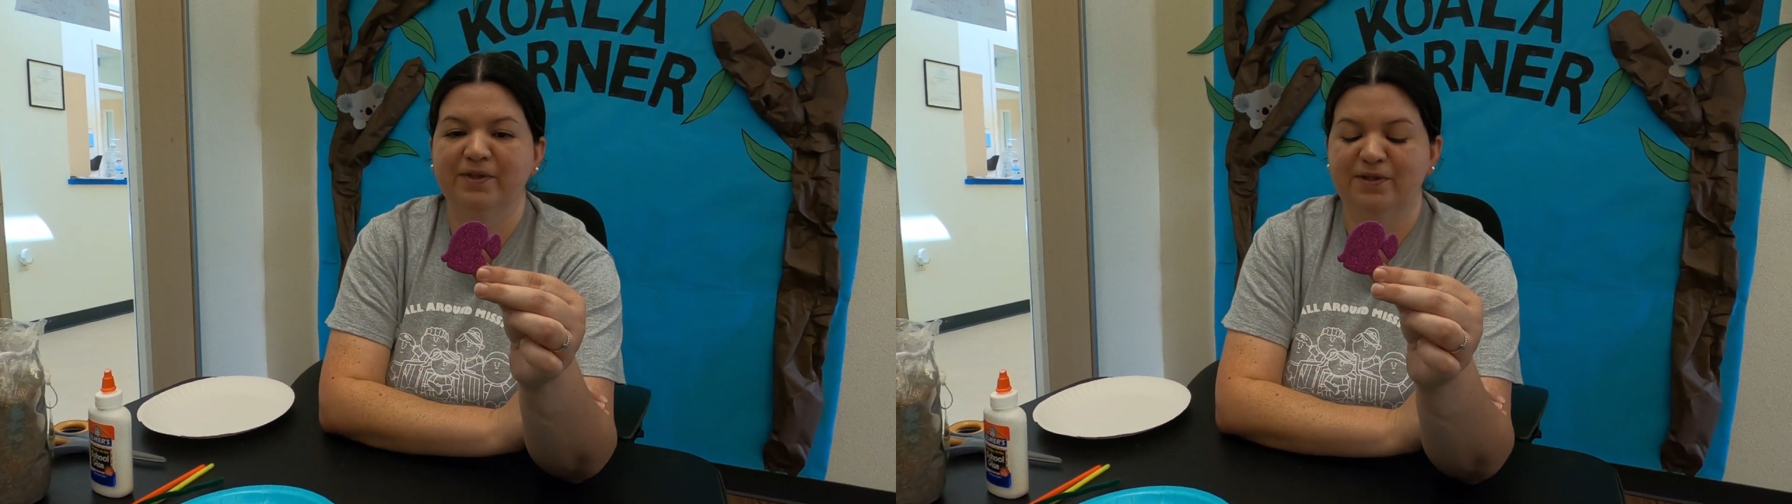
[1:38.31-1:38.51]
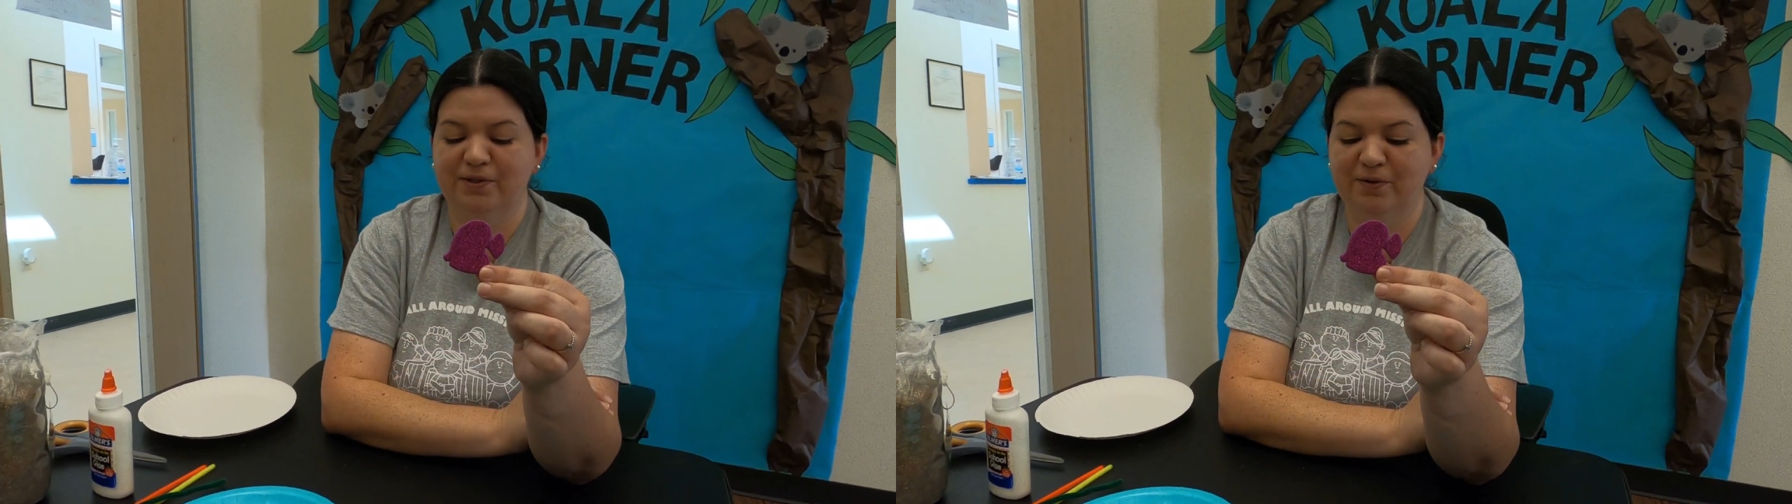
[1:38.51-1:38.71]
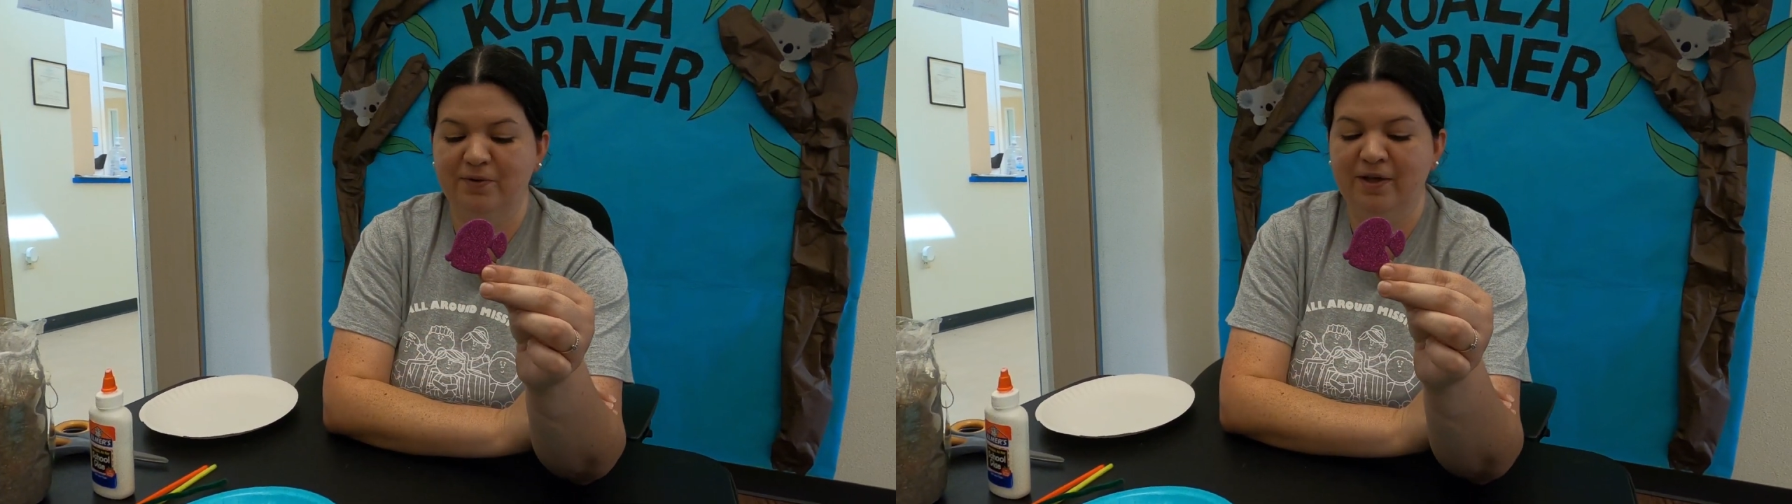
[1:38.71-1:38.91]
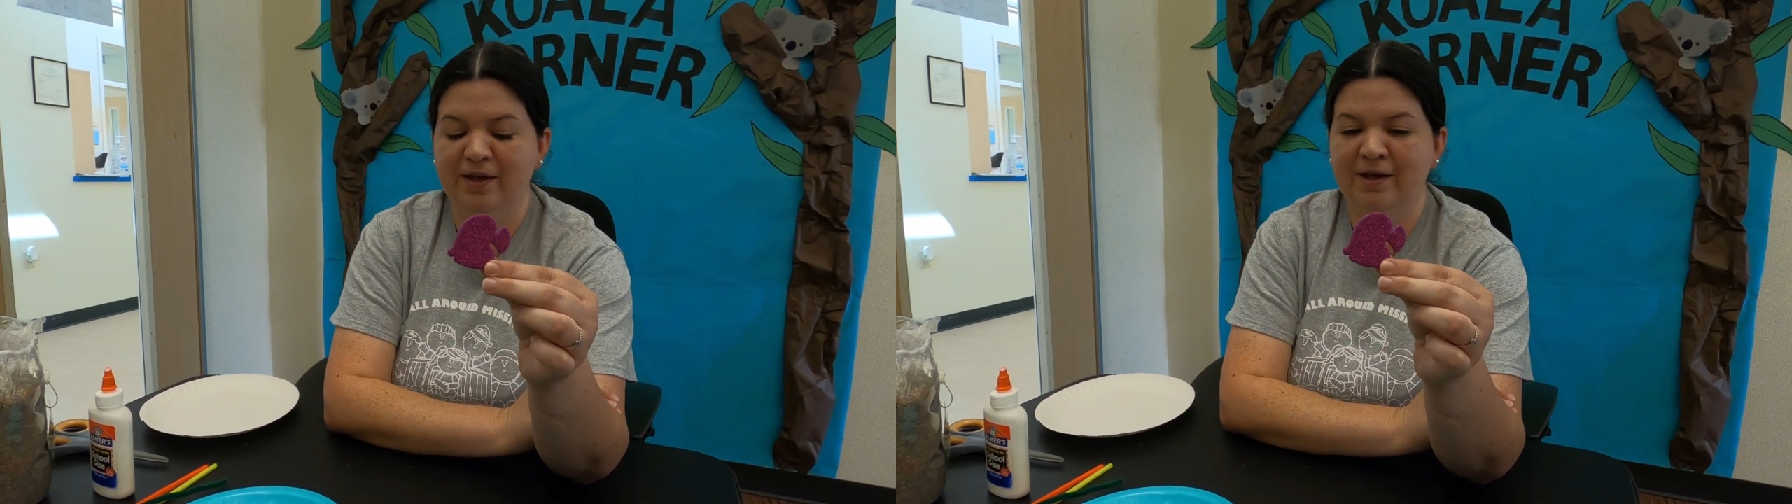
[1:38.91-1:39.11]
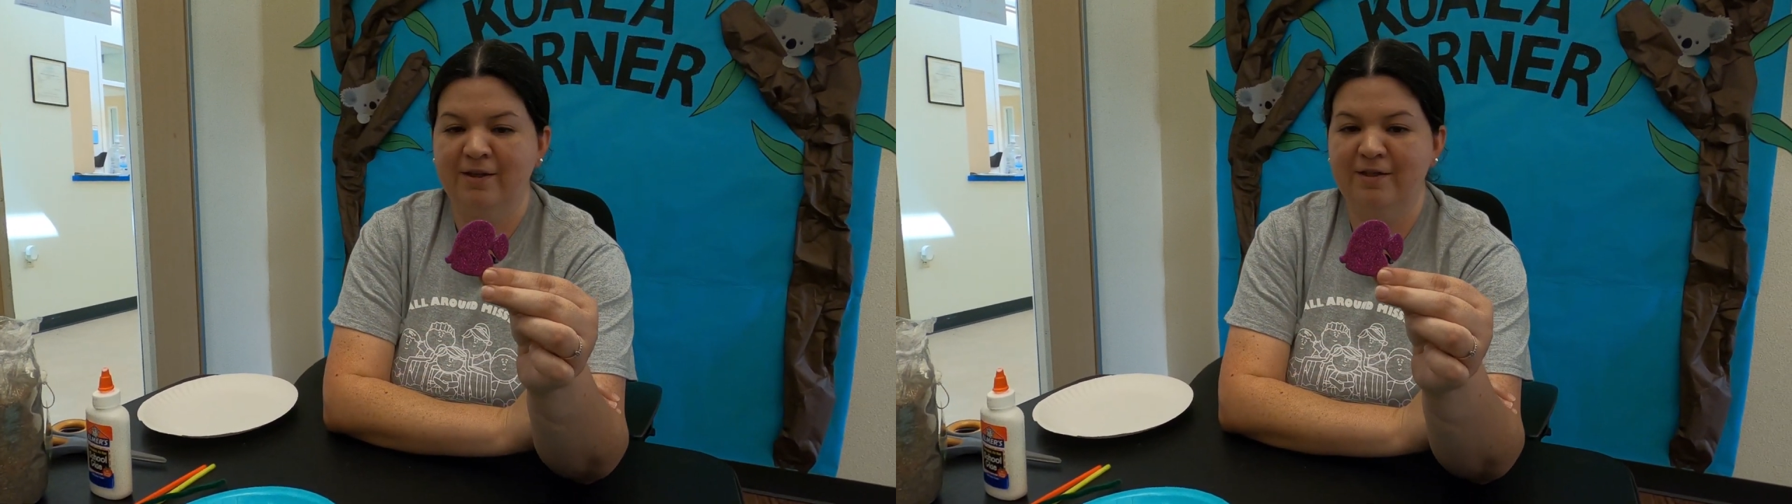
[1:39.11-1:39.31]
So
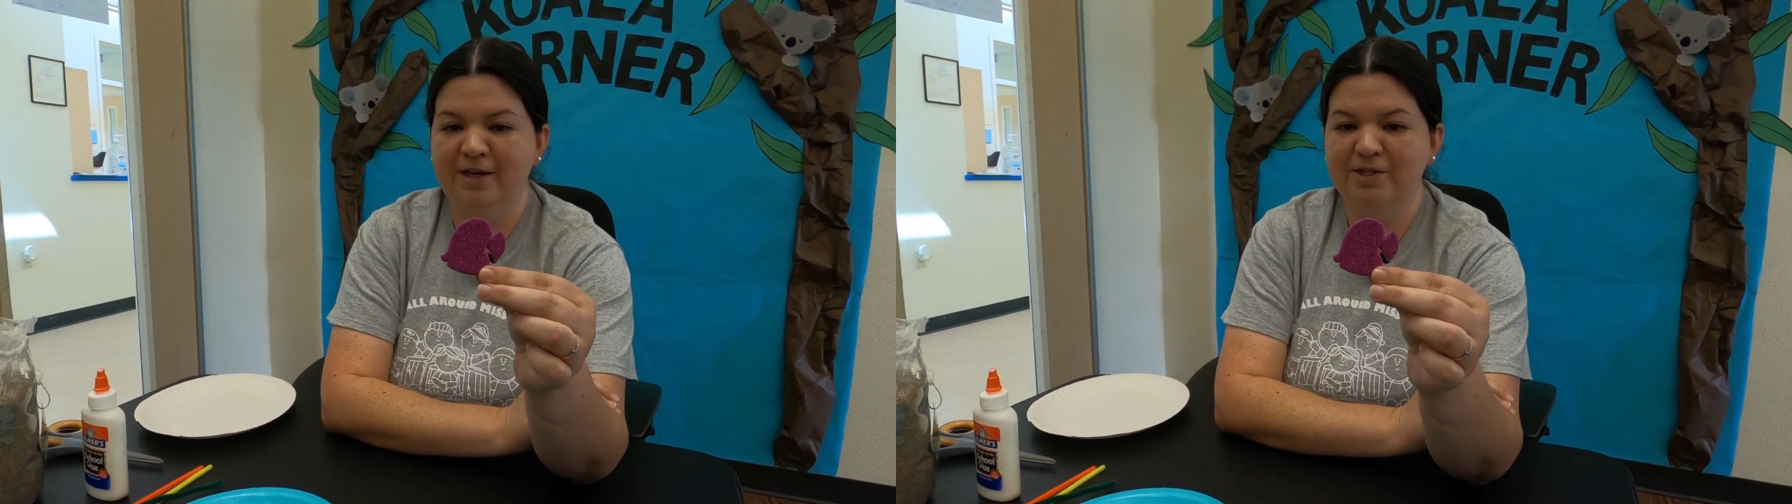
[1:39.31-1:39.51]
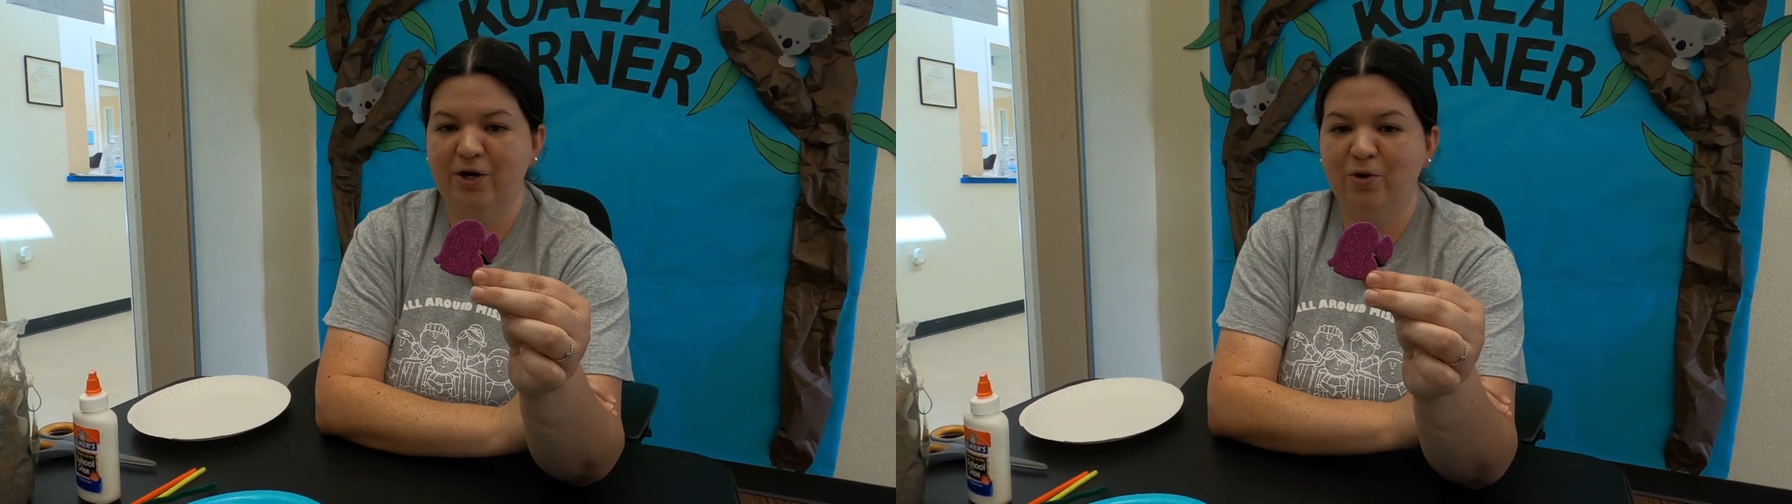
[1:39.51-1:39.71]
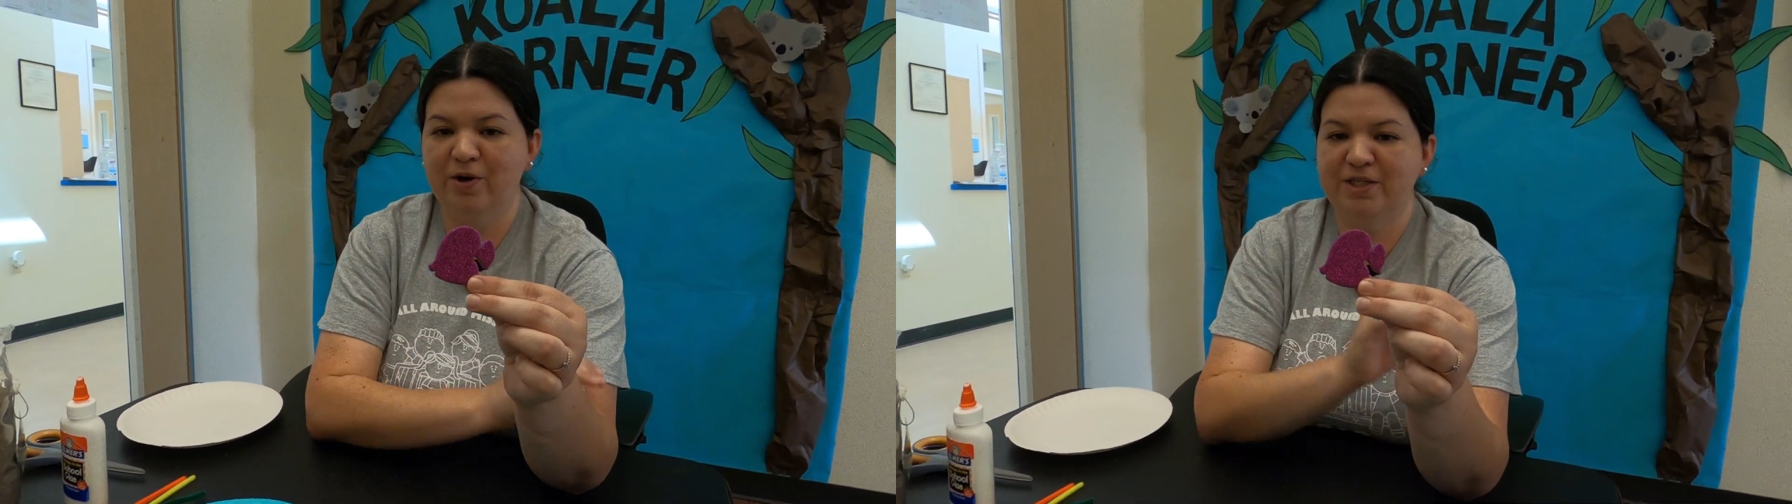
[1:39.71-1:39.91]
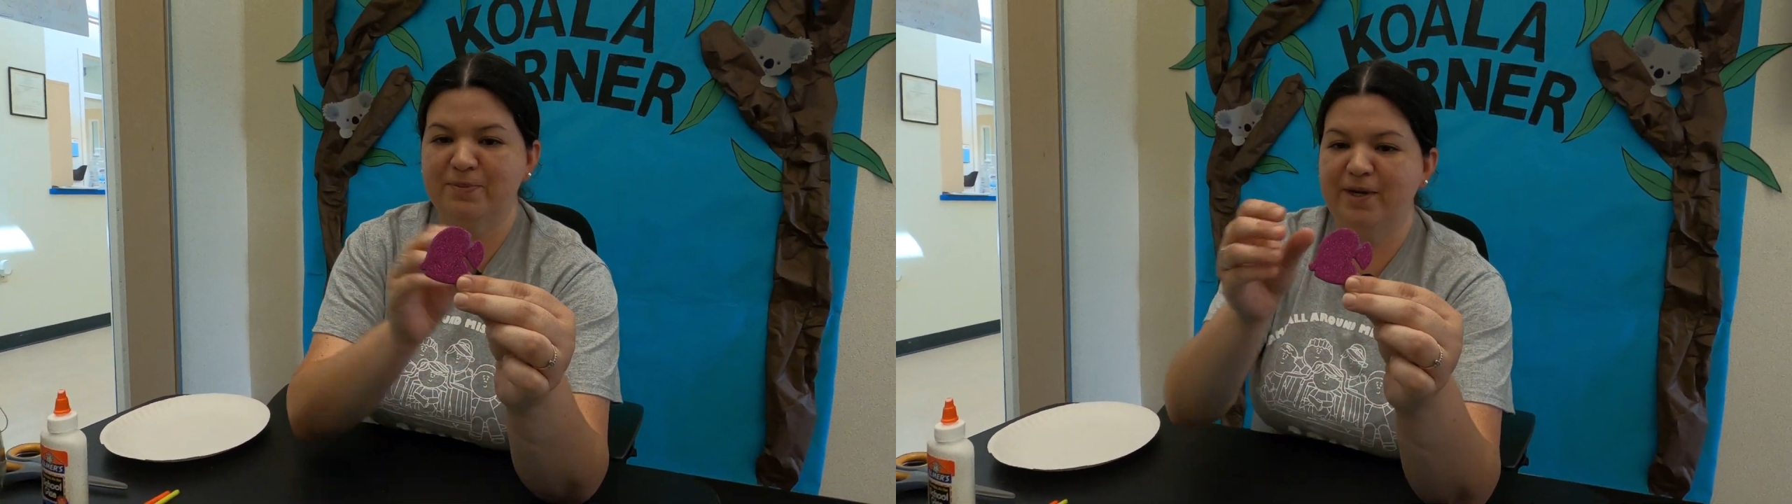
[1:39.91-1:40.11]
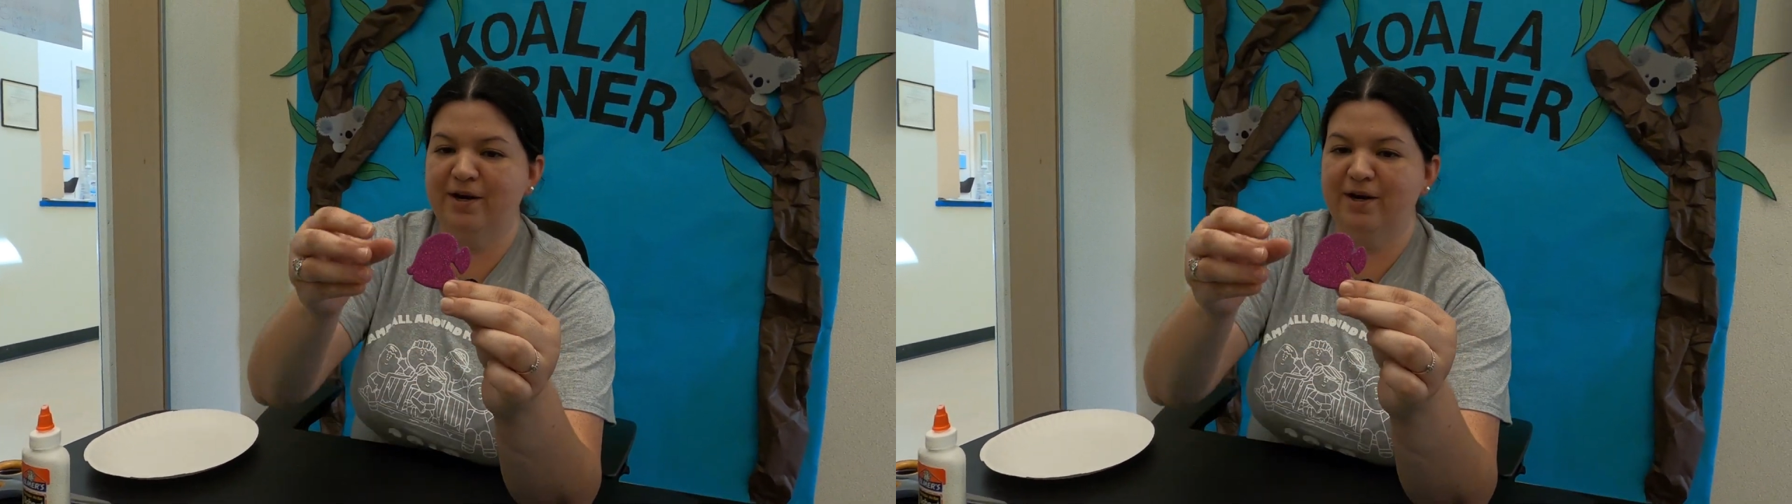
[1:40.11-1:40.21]
these are going to be